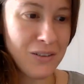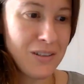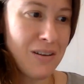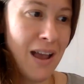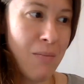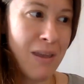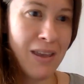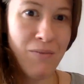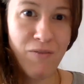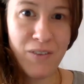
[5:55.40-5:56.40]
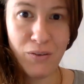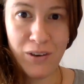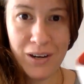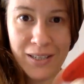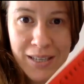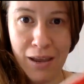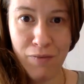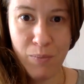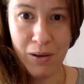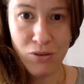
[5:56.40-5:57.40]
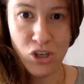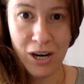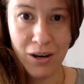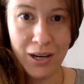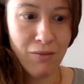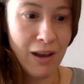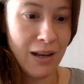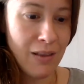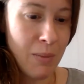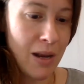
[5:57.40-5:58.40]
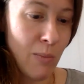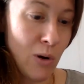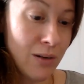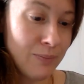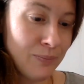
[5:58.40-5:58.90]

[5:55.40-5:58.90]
did not make him feel very safe about sharing and writing them anymore.